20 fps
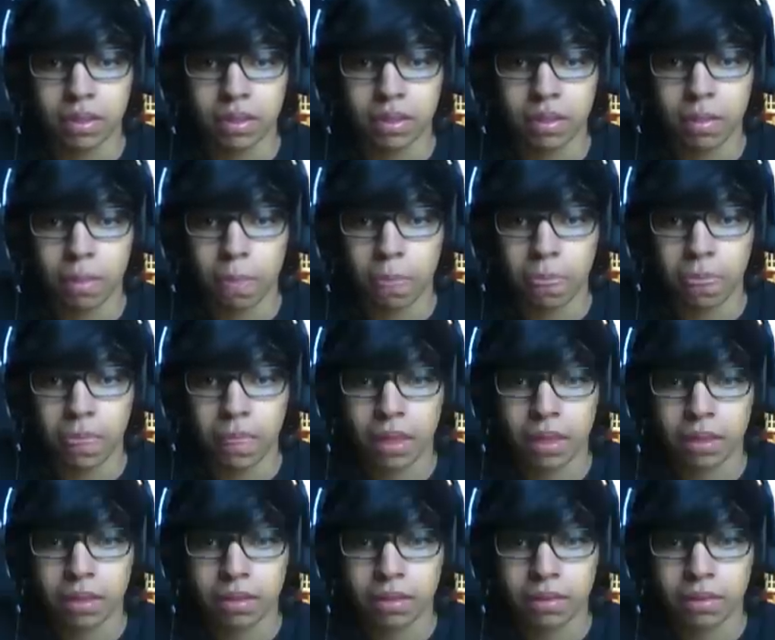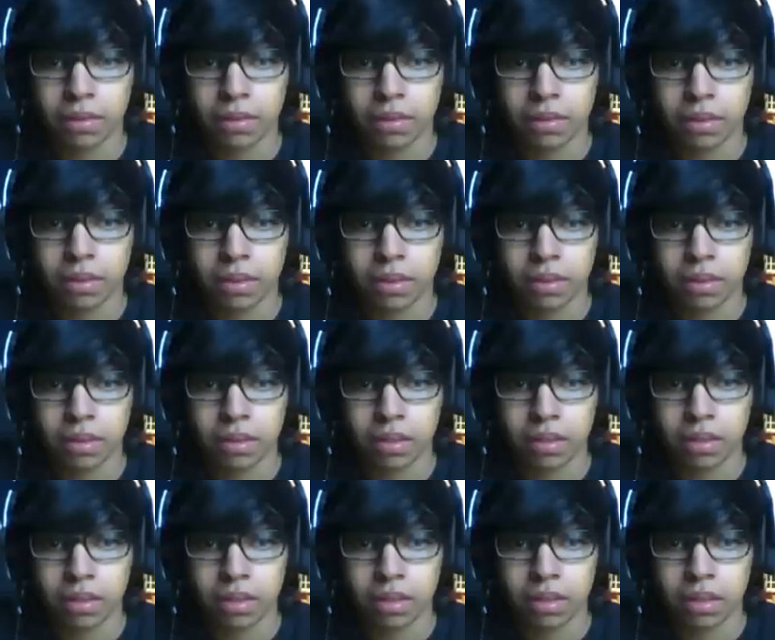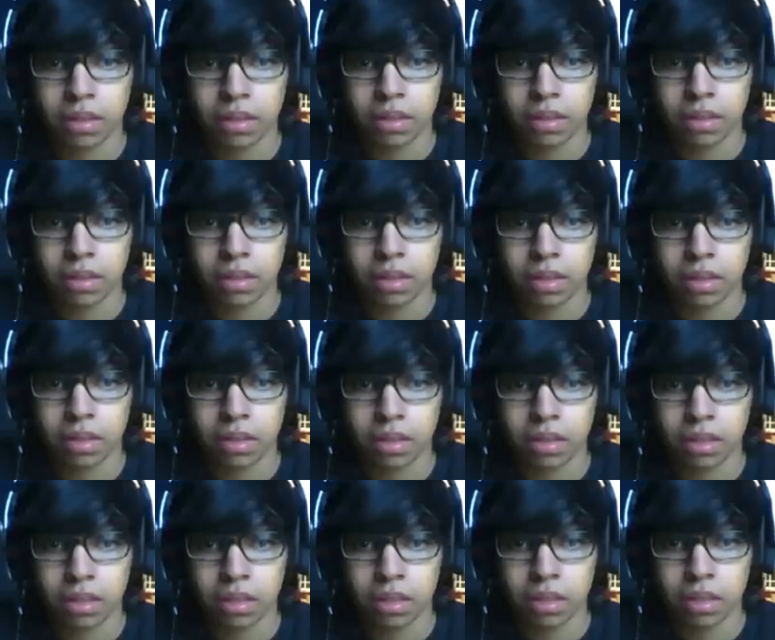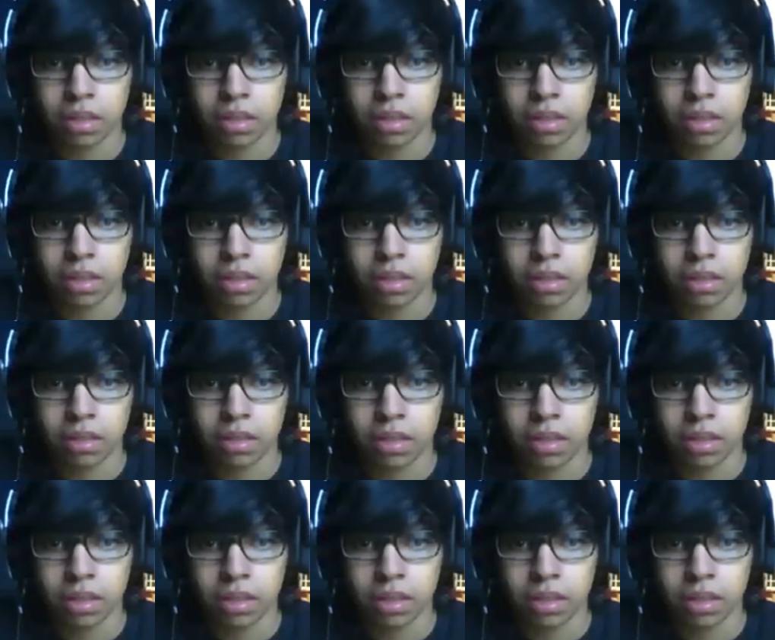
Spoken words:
[no speech]